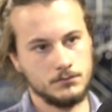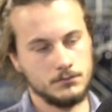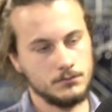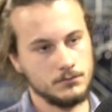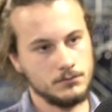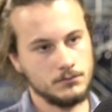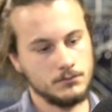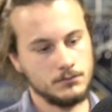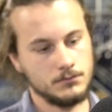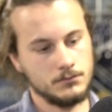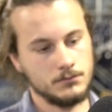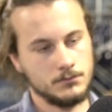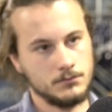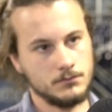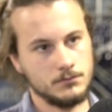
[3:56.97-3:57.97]

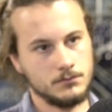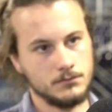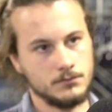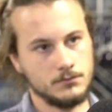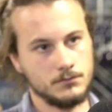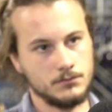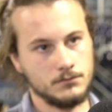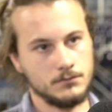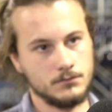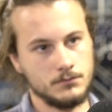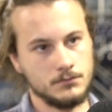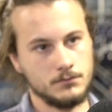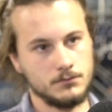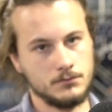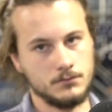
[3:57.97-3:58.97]

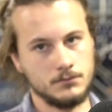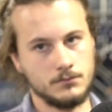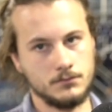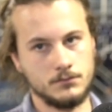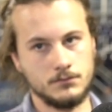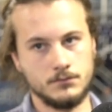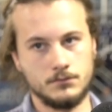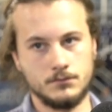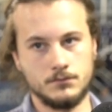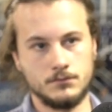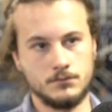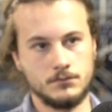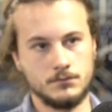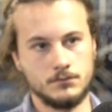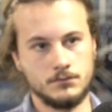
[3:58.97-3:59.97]

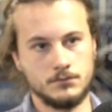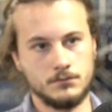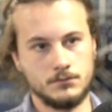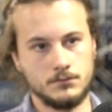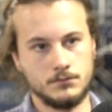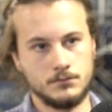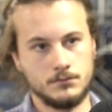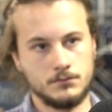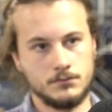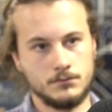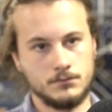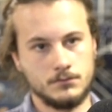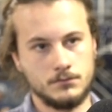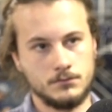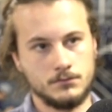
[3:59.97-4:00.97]

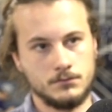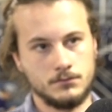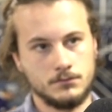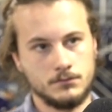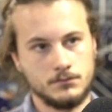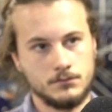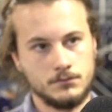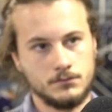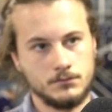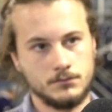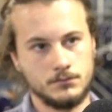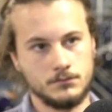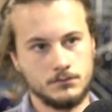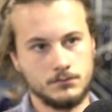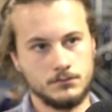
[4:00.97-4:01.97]

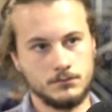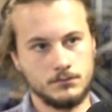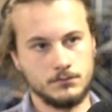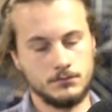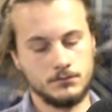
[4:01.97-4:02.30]
(silent)